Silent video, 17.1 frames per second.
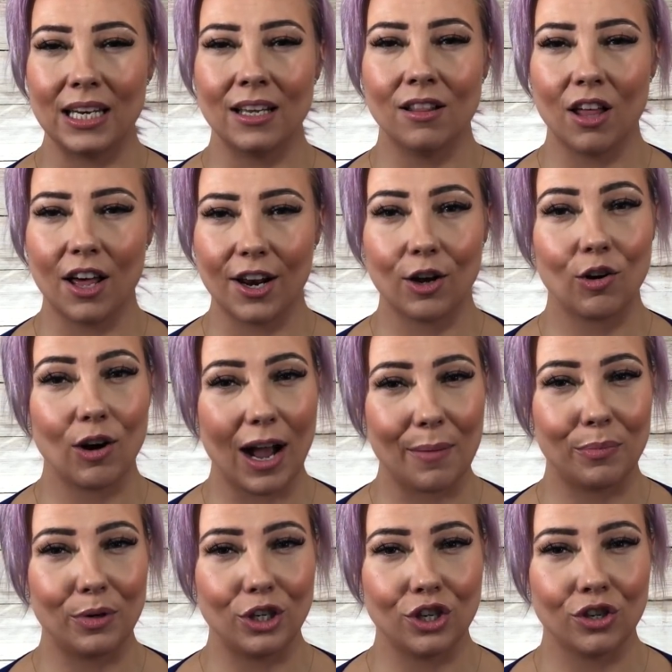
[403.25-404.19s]
eating a lot of
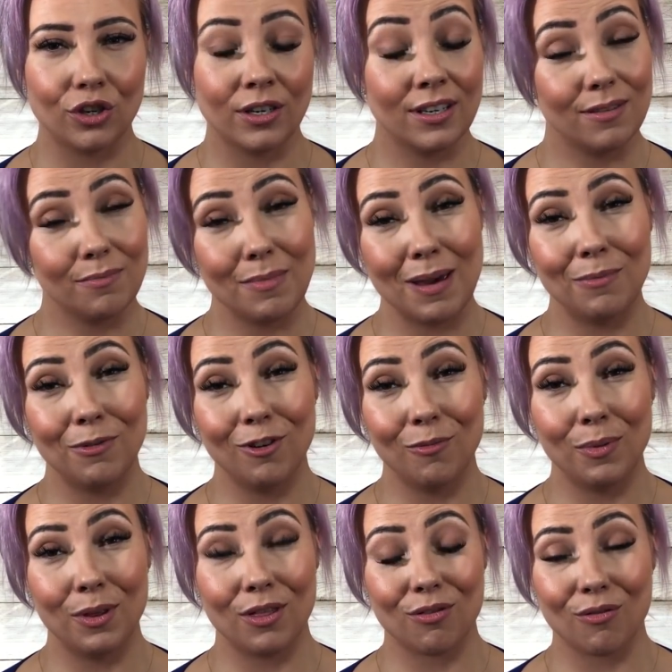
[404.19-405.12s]
crap we shouldn't. Maybe
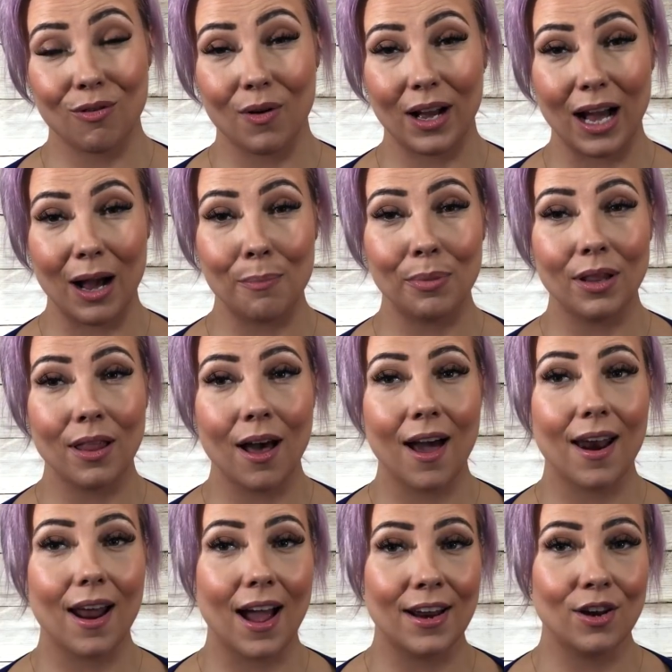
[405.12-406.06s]
you've been throwing up a lot.